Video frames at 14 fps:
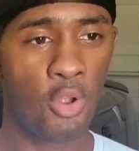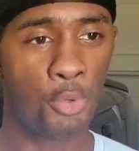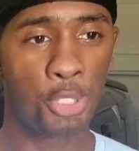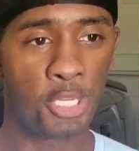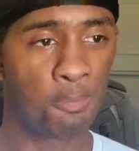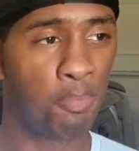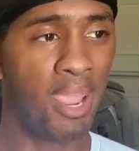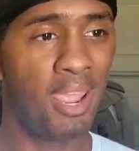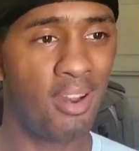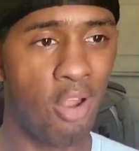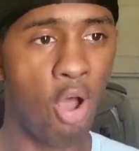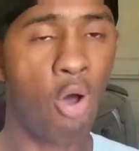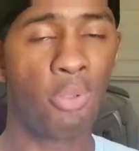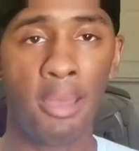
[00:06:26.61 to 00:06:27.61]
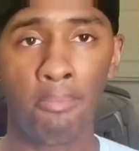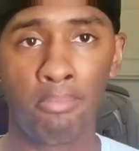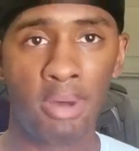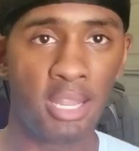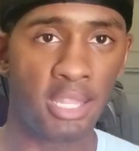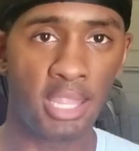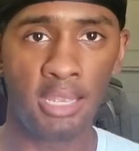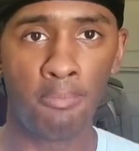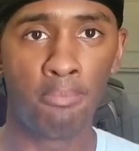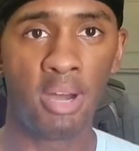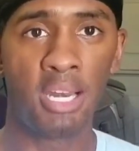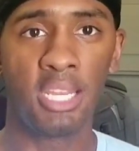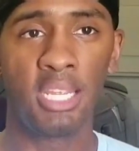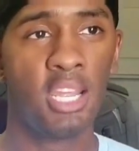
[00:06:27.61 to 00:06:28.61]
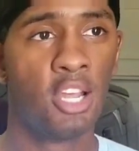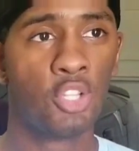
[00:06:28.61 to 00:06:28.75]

just paying all that monthly money